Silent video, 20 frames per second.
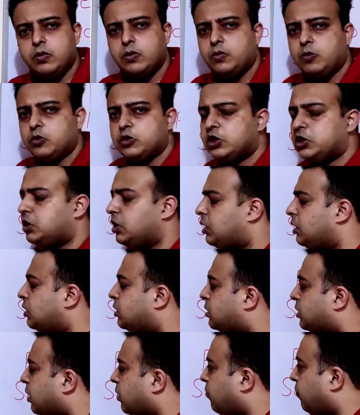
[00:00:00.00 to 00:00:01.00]
position is
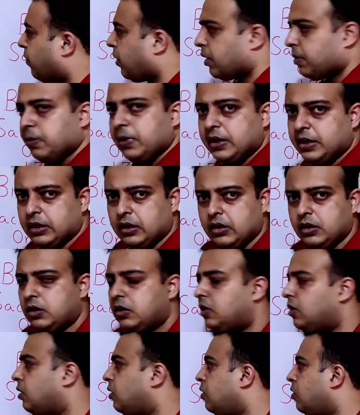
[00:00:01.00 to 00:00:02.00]
still far better.
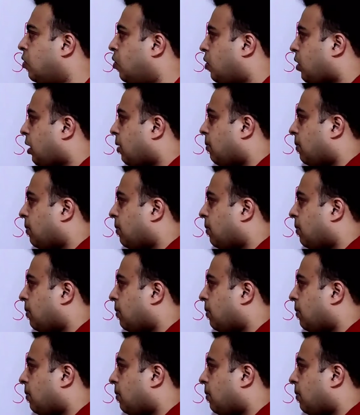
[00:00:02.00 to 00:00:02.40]
Okay,